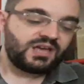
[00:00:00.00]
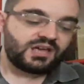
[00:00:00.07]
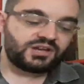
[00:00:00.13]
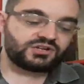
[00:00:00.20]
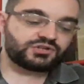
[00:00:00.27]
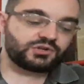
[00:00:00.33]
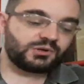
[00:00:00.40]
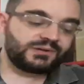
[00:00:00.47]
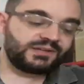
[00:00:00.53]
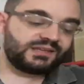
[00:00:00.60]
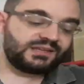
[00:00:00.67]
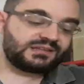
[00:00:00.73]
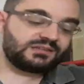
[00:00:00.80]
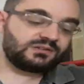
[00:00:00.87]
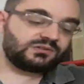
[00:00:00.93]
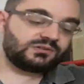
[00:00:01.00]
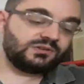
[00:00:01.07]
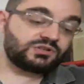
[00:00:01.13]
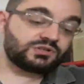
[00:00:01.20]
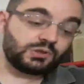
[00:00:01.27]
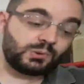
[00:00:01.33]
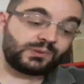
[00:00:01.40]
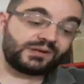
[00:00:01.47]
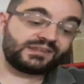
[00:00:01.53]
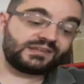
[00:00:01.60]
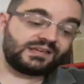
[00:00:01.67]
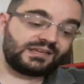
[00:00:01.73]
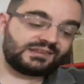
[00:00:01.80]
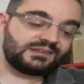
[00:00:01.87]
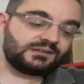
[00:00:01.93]
and showed
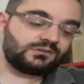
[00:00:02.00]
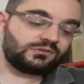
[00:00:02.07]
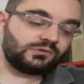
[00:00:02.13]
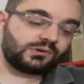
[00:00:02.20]
it